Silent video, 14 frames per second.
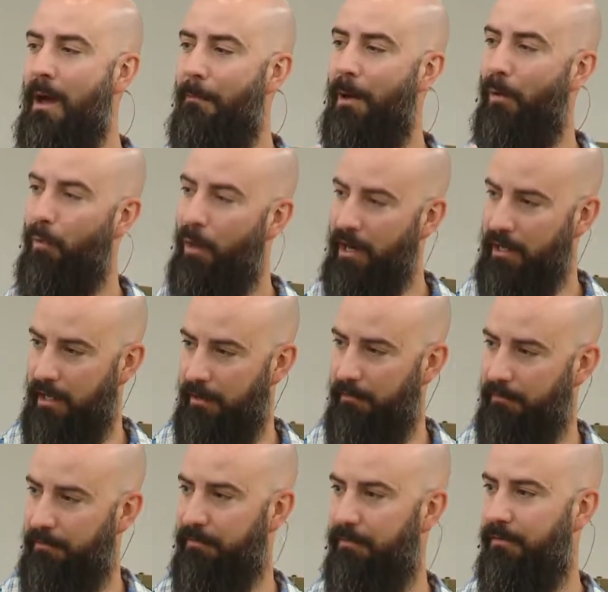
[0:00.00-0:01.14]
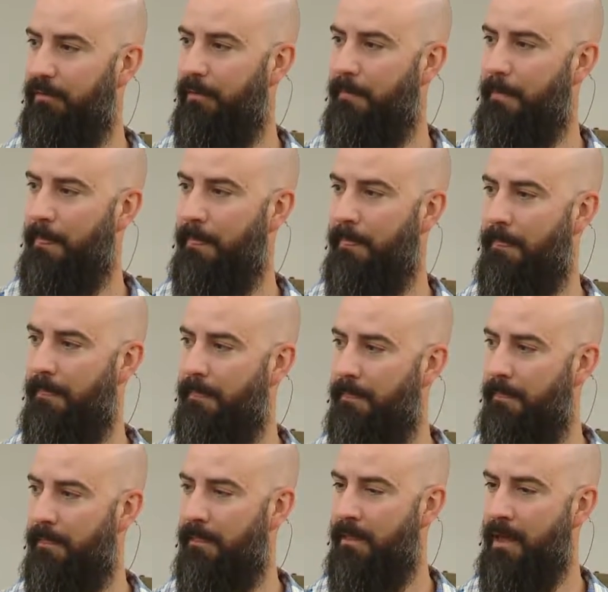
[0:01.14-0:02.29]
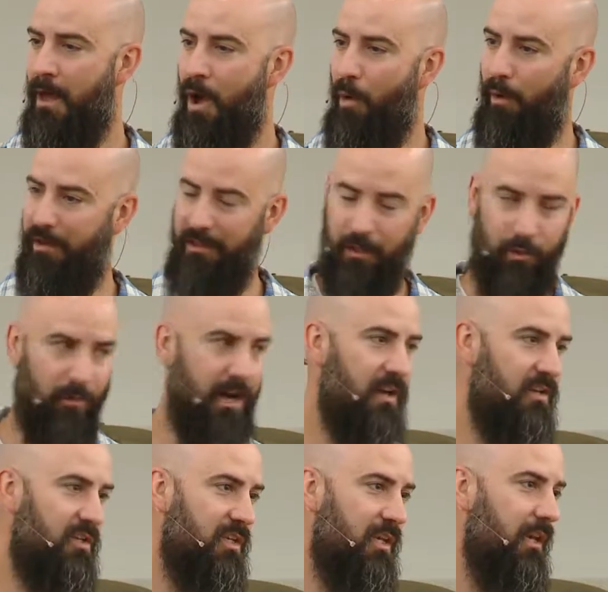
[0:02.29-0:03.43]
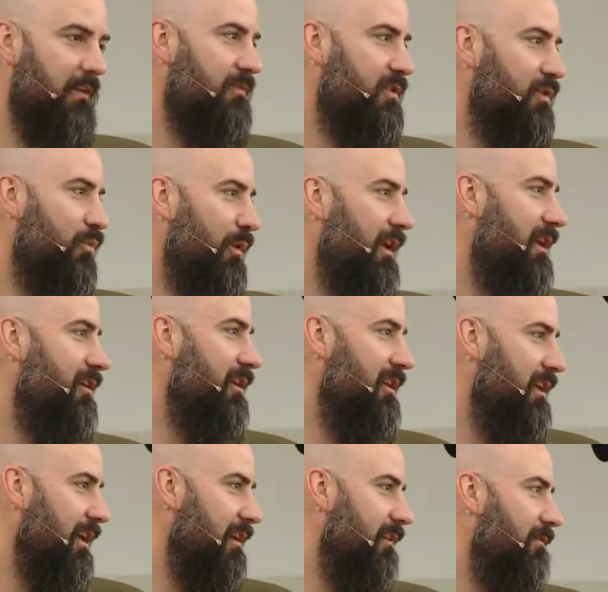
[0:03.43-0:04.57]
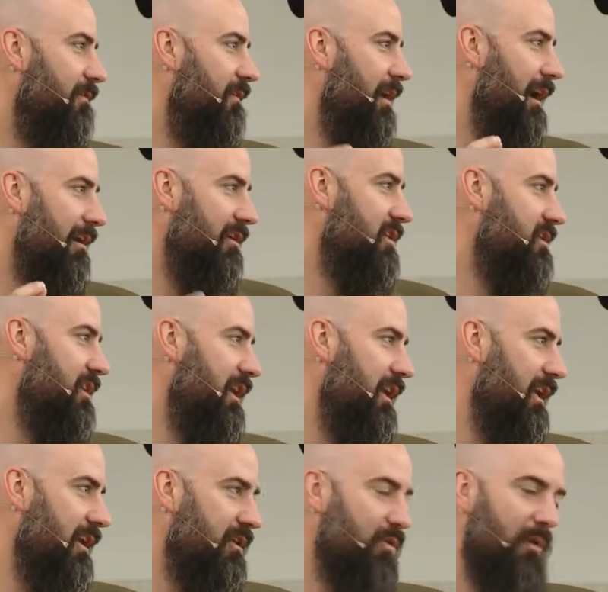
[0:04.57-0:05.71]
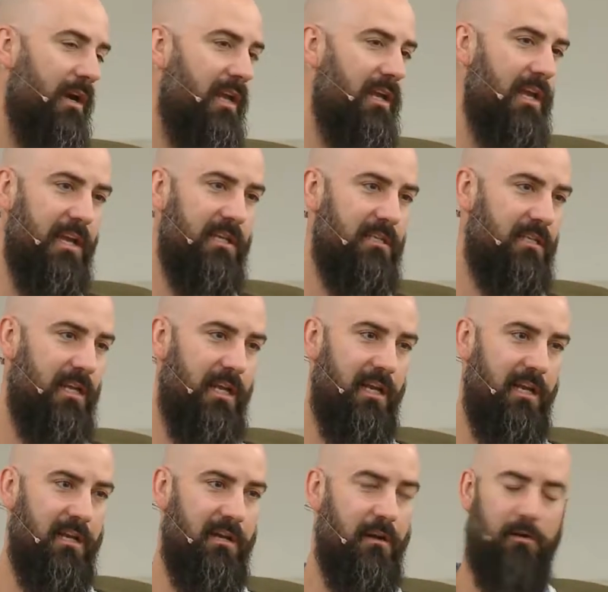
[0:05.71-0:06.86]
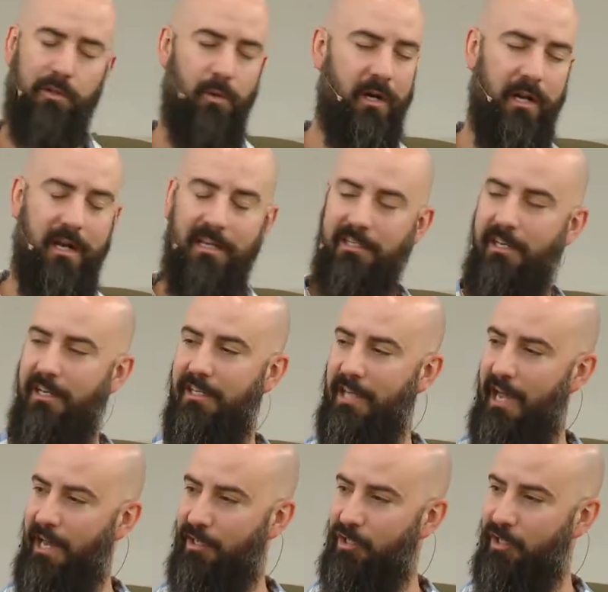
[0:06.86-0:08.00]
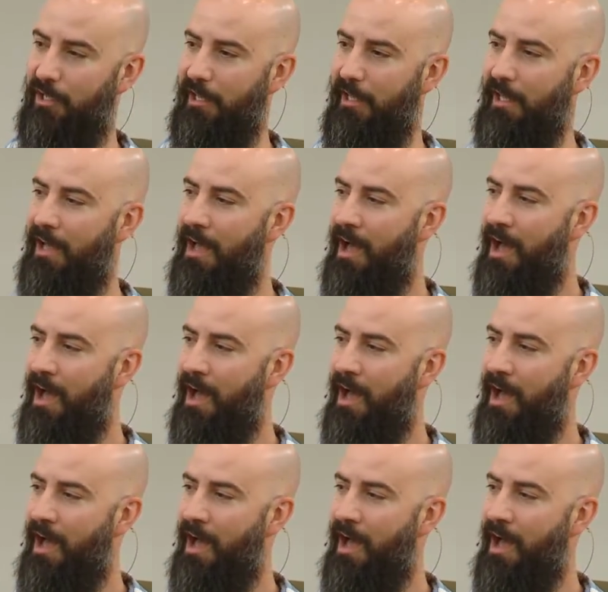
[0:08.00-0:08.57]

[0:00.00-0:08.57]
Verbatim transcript: But what if one of the greatest gifts we could give our city in 2018 or 2019 is actually